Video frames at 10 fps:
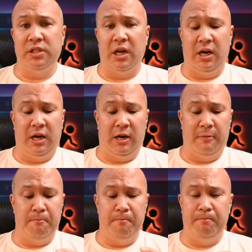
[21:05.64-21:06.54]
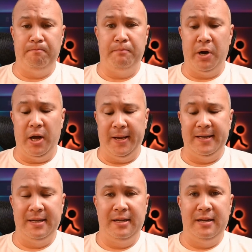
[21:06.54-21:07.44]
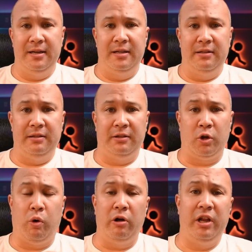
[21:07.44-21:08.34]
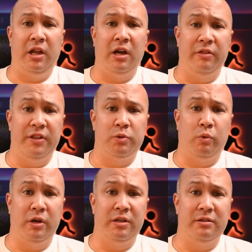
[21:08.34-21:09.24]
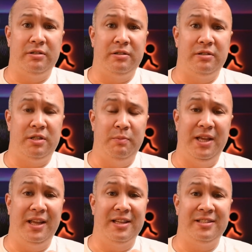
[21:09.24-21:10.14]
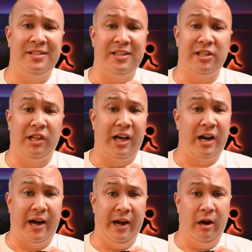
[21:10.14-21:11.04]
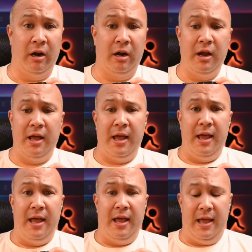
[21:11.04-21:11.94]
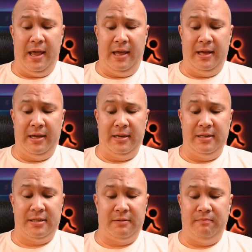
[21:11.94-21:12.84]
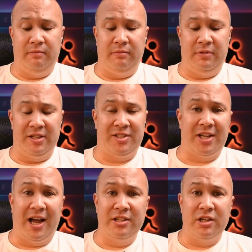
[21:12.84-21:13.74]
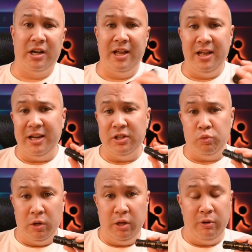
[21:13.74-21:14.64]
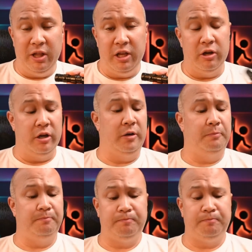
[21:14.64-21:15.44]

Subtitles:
but the quality on this one to me is a lot higher, and the size on it is really, really good.